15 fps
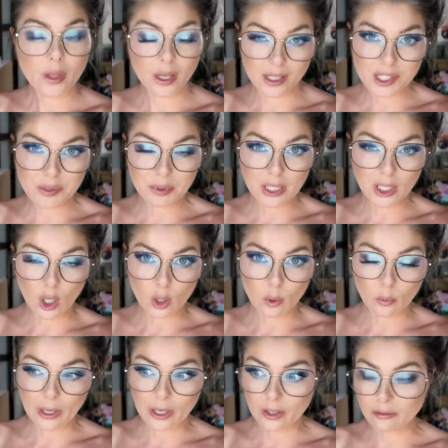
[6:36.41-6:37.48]
It's been a
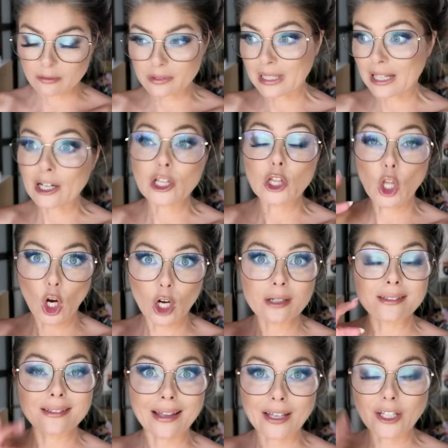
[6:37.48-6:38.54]
long way,
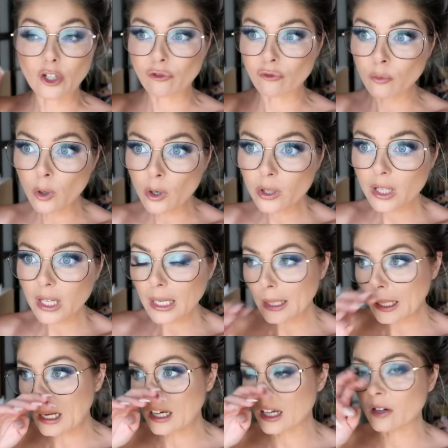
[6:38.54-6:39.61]
long day of
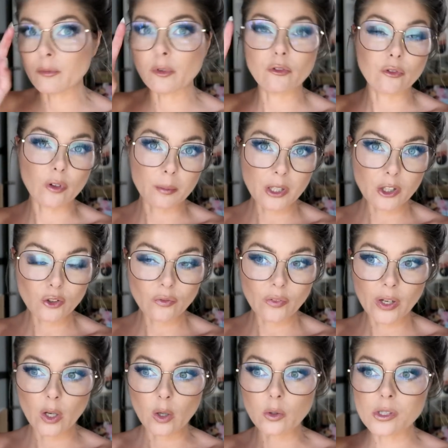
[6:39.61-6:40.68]
working. I have been filming 2
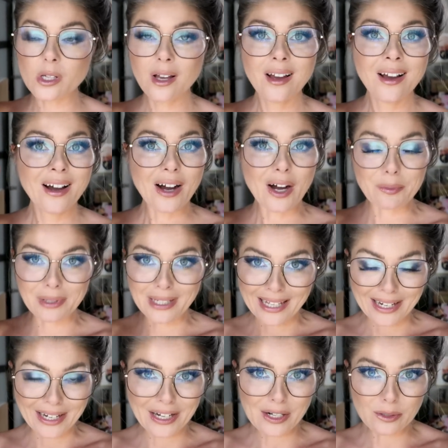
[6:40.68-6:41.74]
videos. I've been
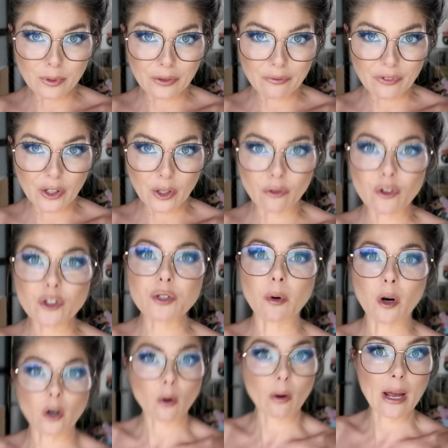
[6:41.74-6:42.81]
editing 1 video for
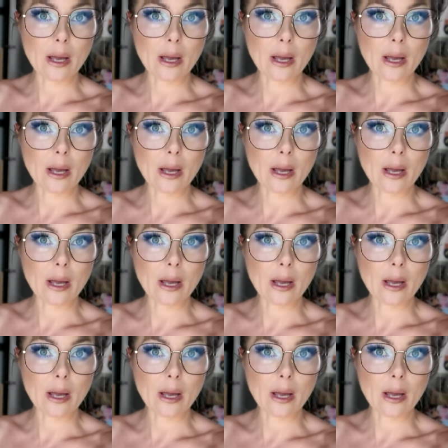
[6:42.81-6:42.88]
tomorrow.